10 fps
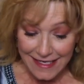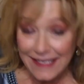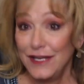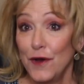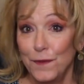
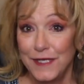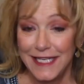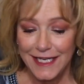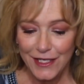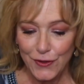In no
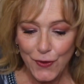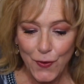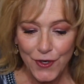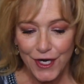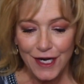particular
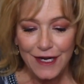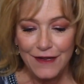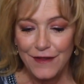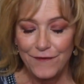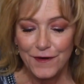order,
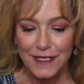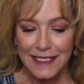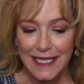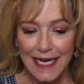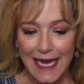the
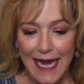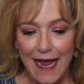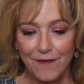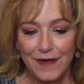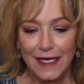first thing I
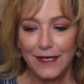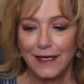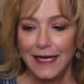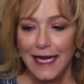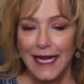have
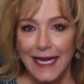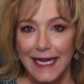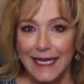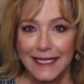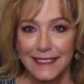here
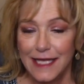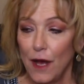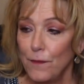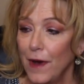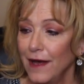is
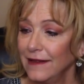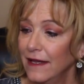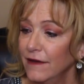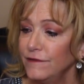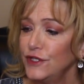a
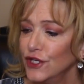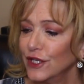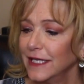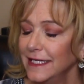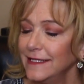bottle of
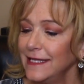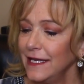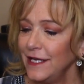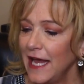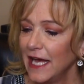Jergens
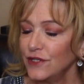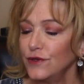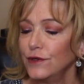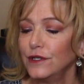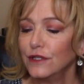
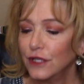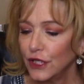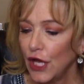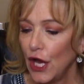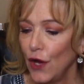Natural
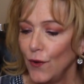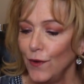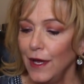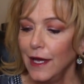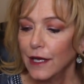
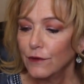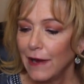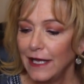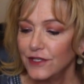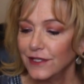Glow
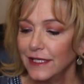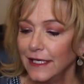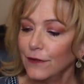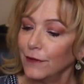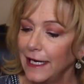
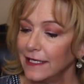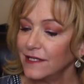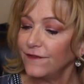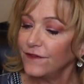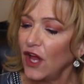Gradually
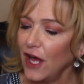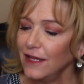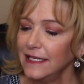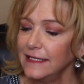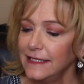Creates
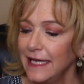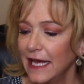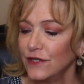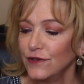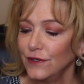Flawless
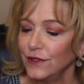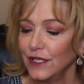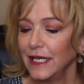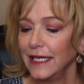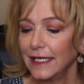Natural
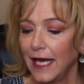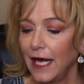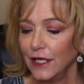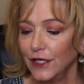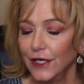Looking
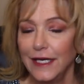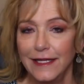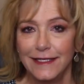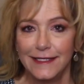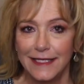Color,
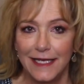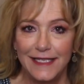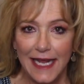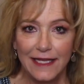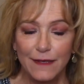and this is
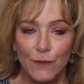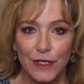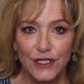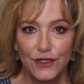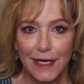a daily
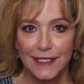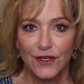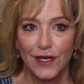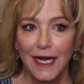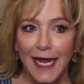
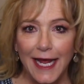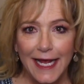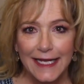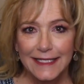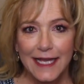moisturizer.
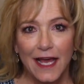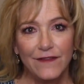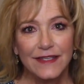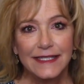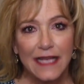It's
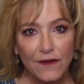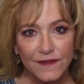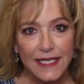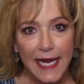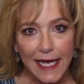kind of a
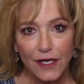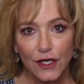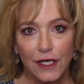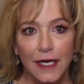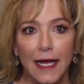
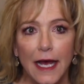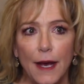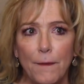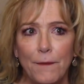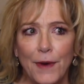self-tanner,
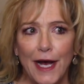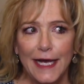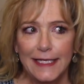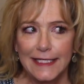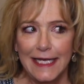
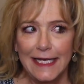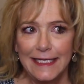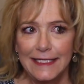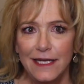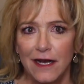but it
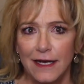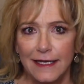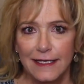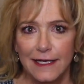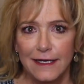is
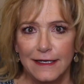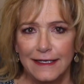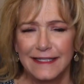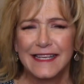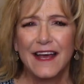not,
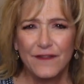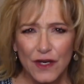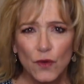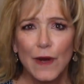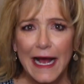it's kind of
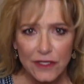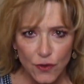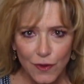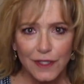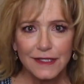a
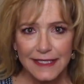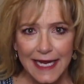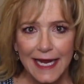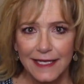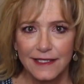gradual
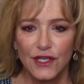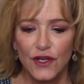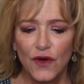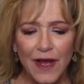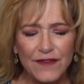tan. So
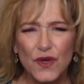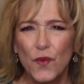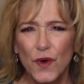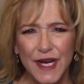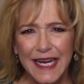you don't have to
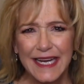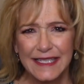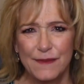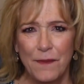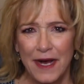worry
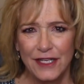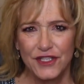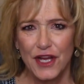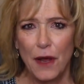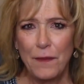as
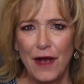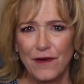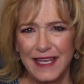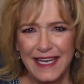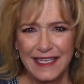much
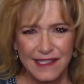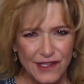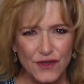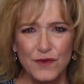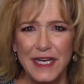about getting
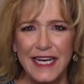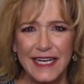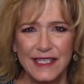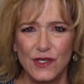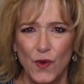
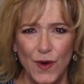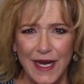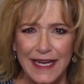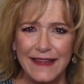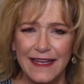streaks
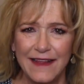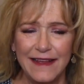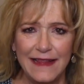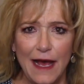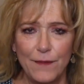or anything
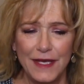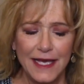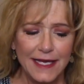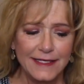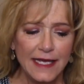like that,
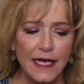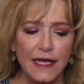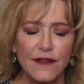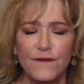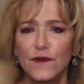because
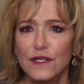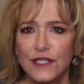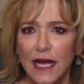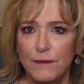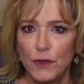the
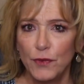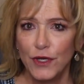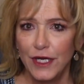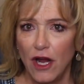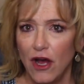first time you
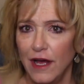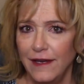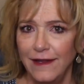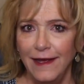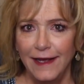put it
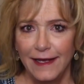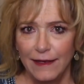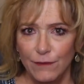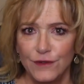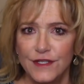on,
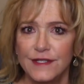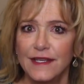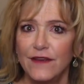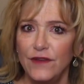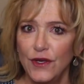it will
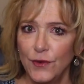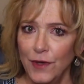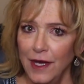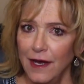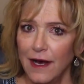just give
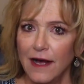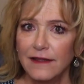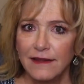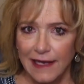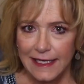you a
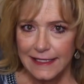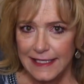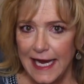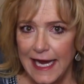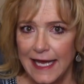
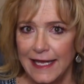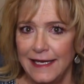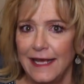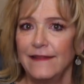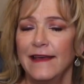light
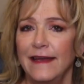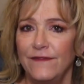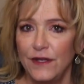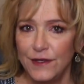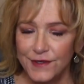tan. And then
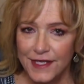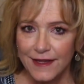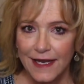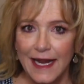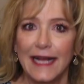if you use
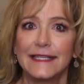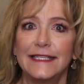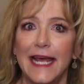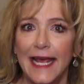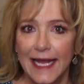it the
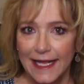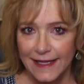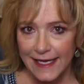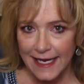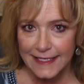next day
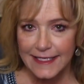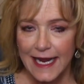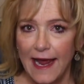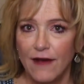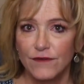and the next
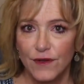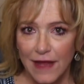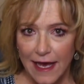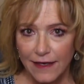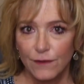day after
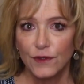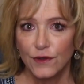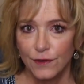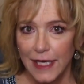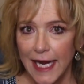that, it will
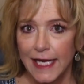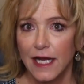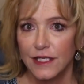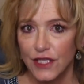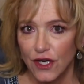create a